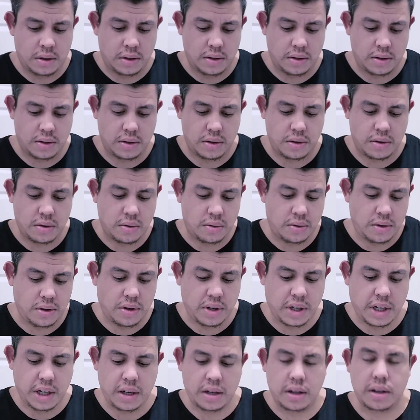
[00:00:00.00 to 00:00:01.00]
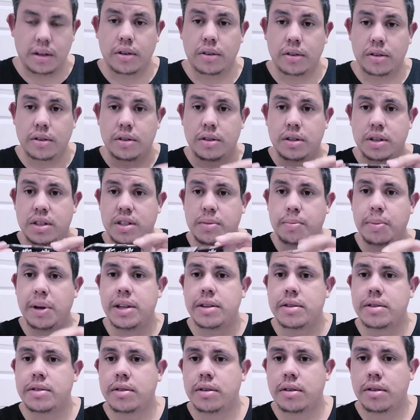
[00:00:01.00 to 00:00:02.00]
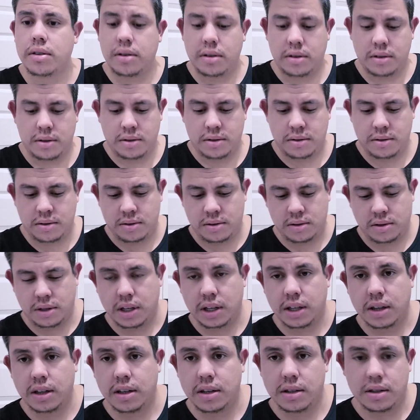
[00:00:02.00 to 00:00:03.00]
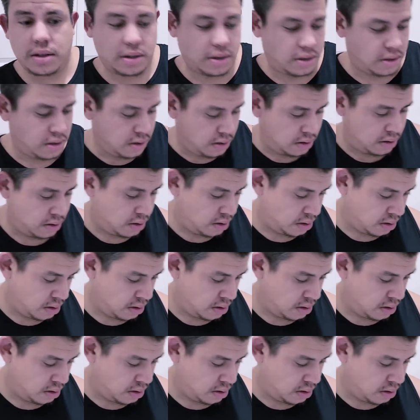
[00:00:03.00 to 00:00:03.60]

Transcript: so you get a little dispenser like this,